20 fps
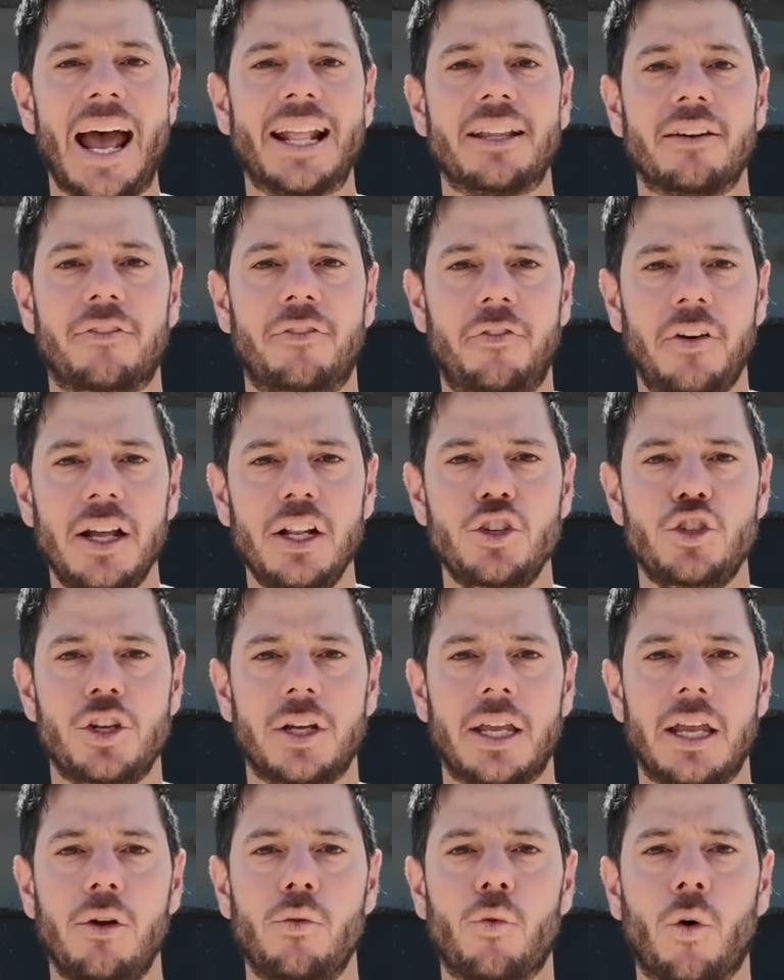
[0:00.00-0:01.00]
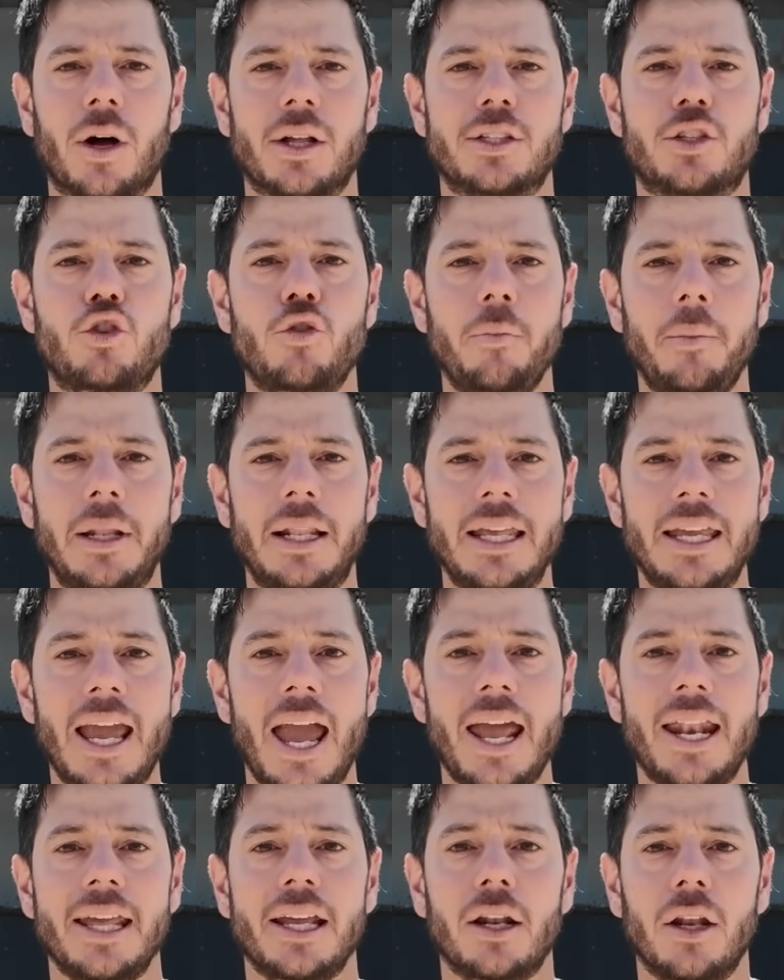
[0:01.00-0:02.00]
at avenging Iran's
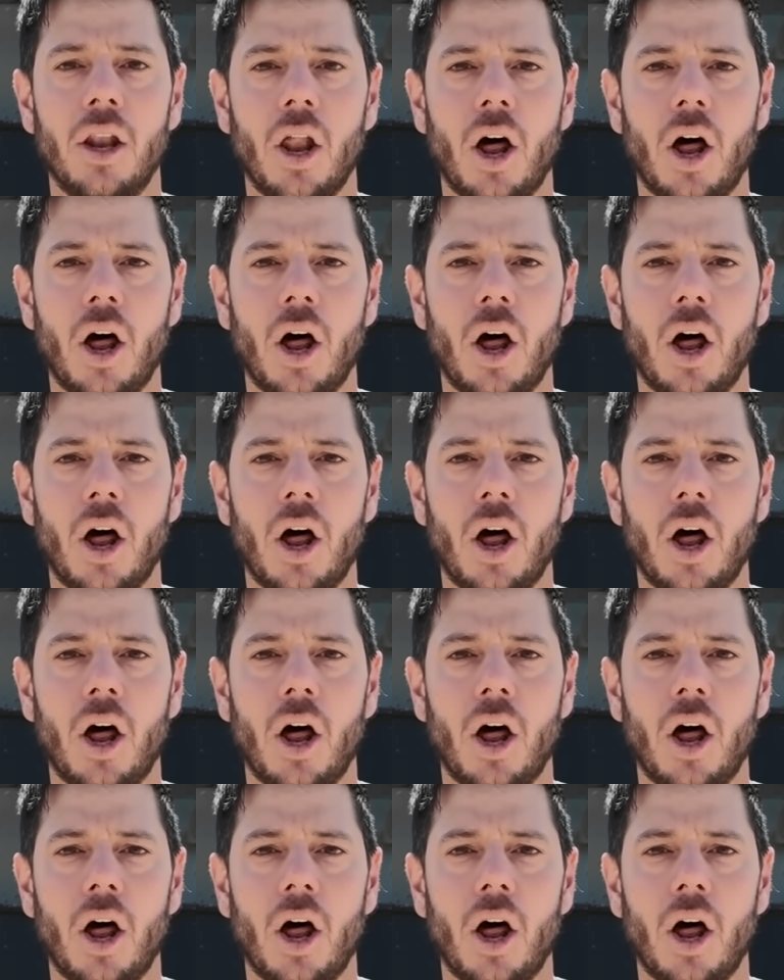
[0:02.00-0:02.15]
humiliating